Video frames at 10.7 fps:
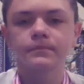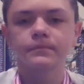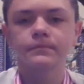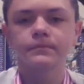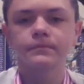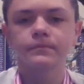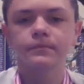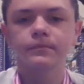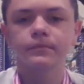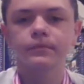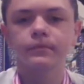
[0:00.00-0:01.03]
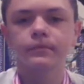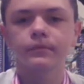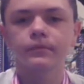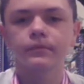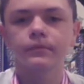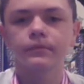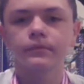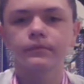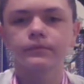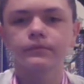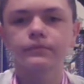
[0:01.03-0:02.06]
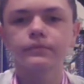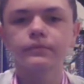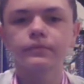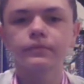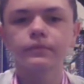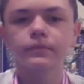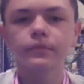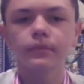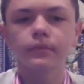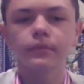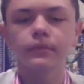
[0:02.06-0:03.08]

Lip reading: (not speaking)